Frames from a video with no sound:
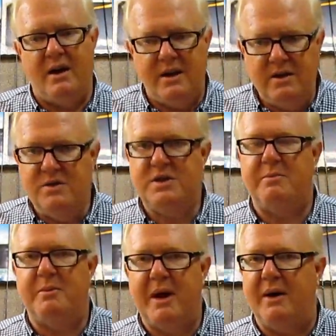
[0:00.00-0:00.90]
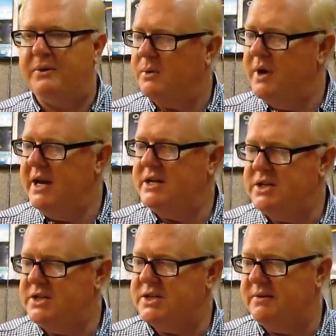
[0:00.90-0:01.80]
you use up about 3
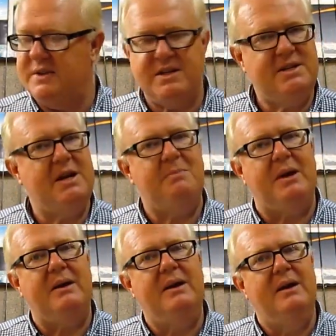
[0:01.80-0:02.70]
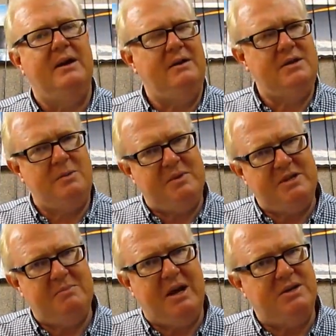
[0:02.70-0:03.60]
inches of this tippet. Your
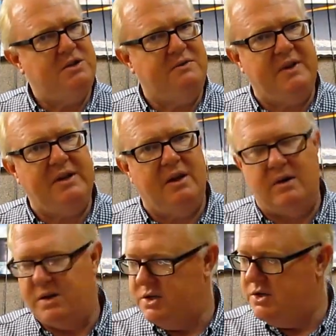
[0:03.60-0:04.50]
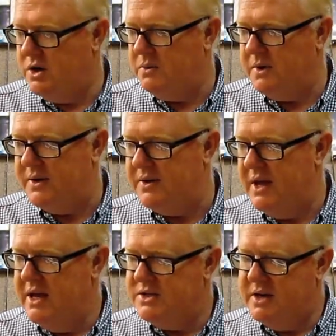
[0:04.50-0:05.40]
tippet's about 2 feet long to start with.
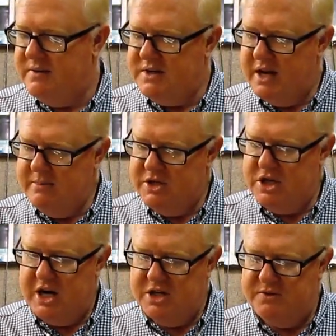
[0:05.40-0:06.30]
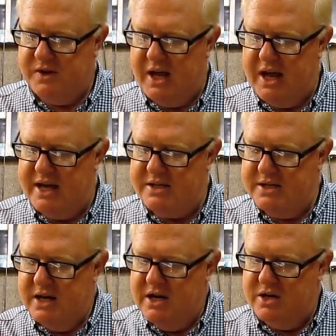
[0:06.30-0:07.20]
So every time you change
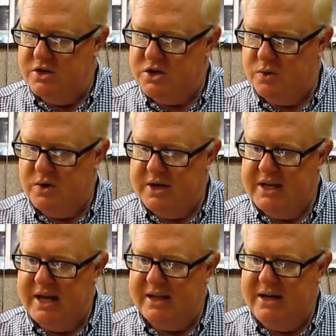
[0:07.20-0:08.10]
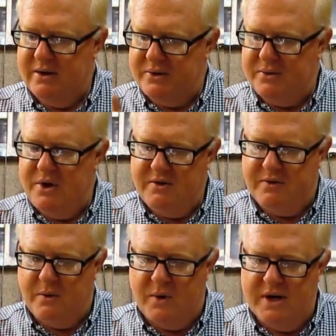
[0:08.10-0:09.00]
flies, you're shortening that leader 3 or
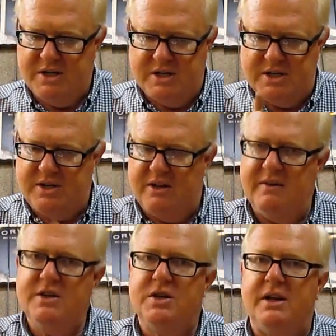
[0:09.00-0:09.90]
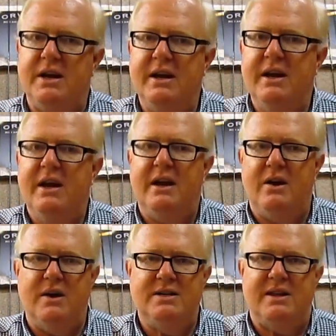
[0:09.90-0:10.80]
4 inches till eventually
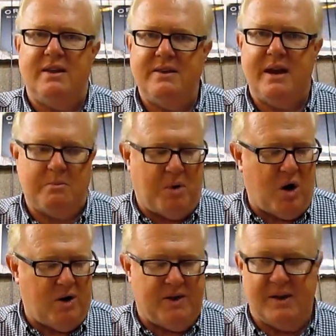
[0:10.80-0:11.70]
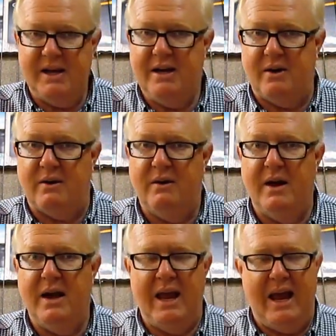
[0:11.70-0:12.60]
you're into the thick part of the leader.
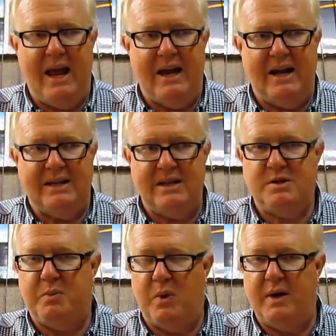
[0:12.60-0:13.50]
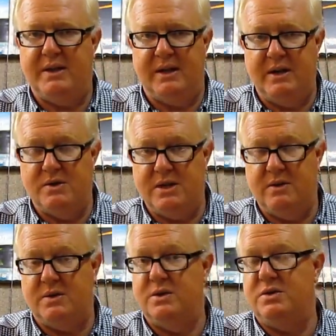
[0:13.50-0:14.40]
And at this point, the leader's
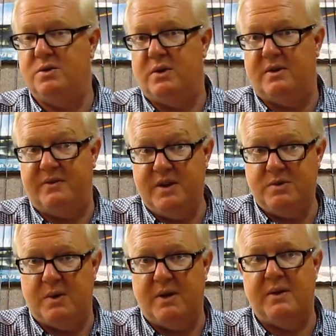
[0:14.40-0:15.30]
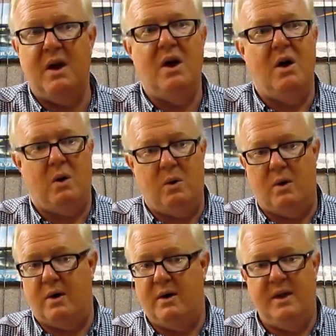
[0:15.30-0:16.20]
either too short to fish with,
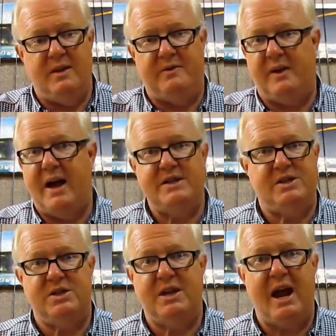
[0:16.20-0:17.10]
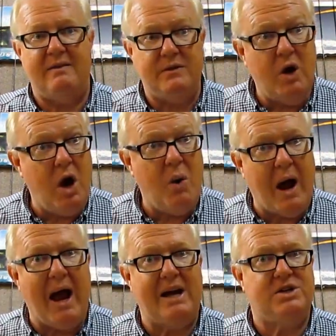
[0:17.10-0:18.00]
or the flies just have no
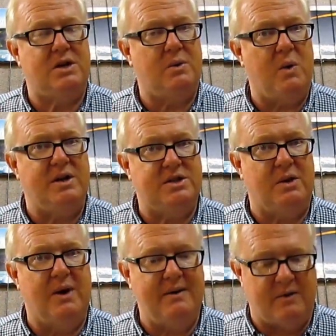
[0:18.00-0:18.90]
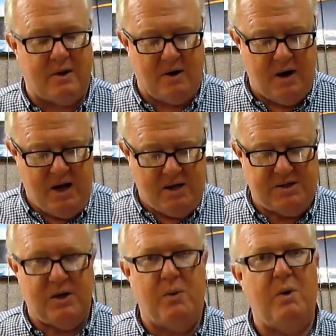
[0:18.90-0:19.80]
action whatsoever.
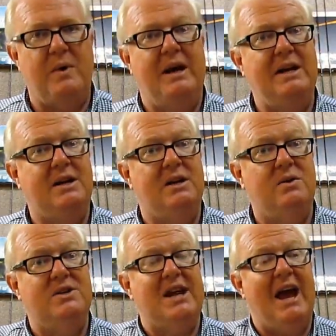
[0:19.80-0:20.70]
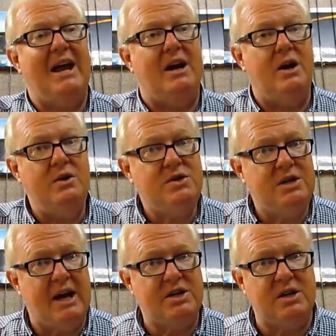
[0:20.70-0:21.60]
So what we need to do is add a new
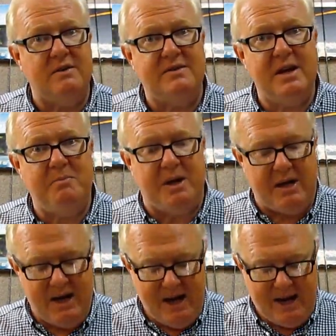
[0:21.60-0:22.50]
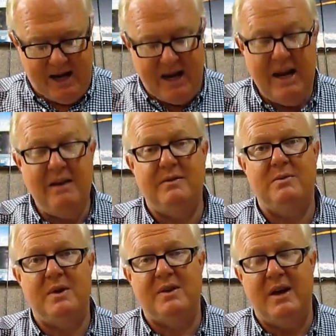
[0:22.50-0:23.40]
section of tippet. And
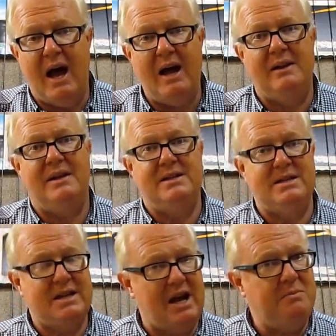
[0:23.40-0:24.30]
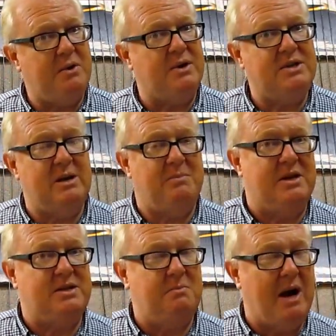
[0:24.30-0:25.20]
even with knotless tapered
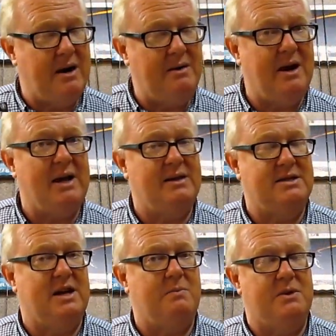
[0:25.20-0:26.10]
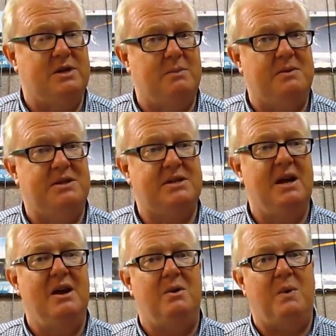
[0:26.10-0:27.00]
tippets, modern knotless tapered tippets,
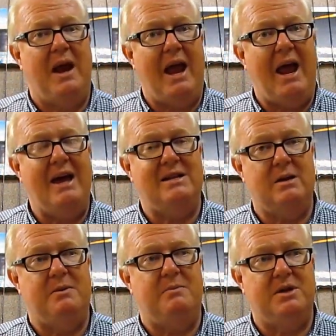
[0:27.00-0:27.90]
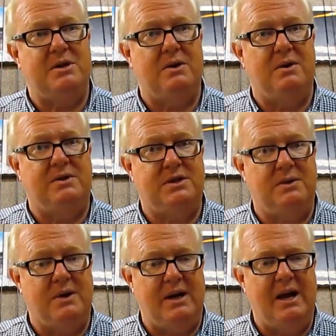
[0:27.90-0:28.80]
we add tippet material
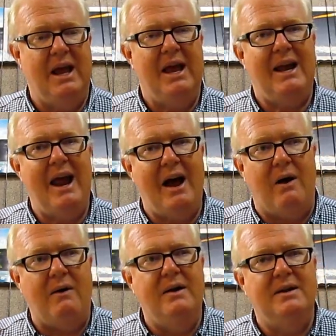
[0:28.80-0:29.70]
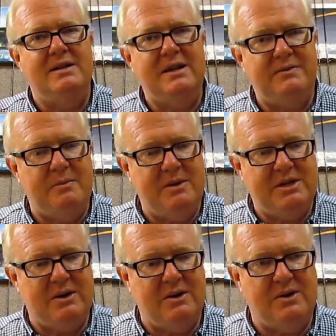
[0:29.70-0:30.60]
to it. Now, different
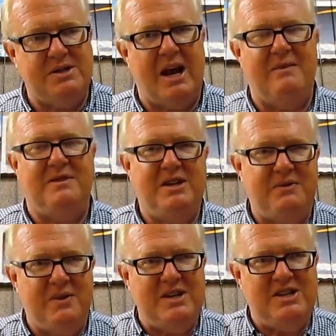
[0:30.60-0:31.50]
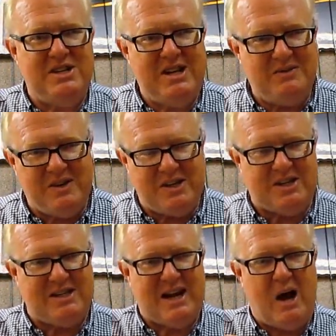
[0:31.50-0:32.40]
materials have different
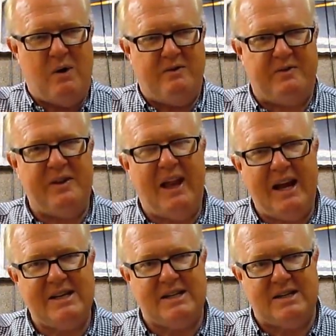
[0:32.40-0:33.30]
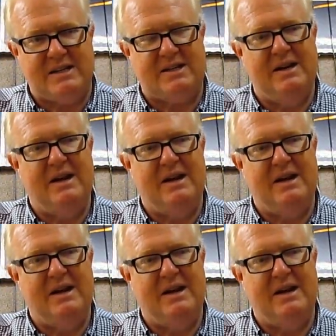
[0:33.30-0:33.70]
stiffnesses, how it flexes,